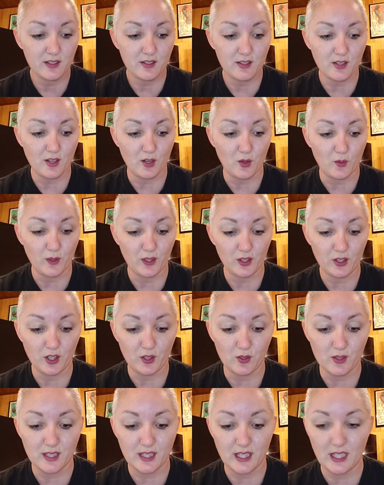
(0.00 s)
So we'll
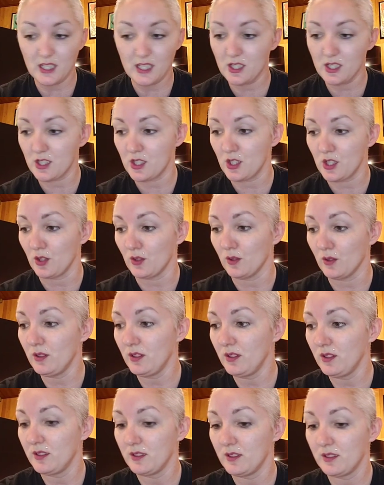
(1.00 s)
use these
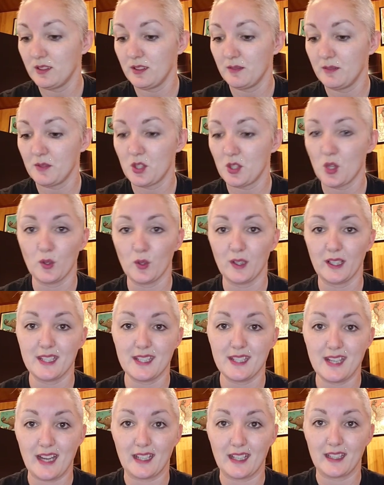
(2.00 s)
two, totally
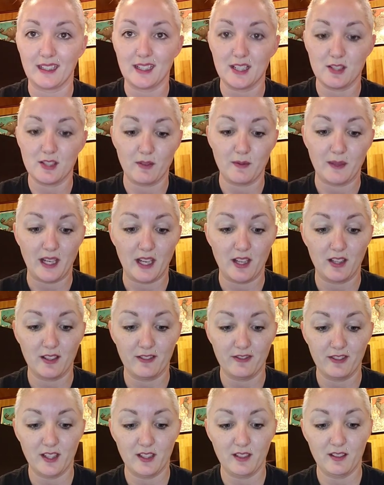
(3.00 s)
snagging this from the
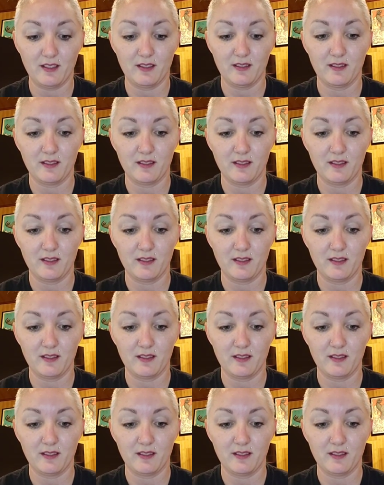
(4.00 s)
elephant.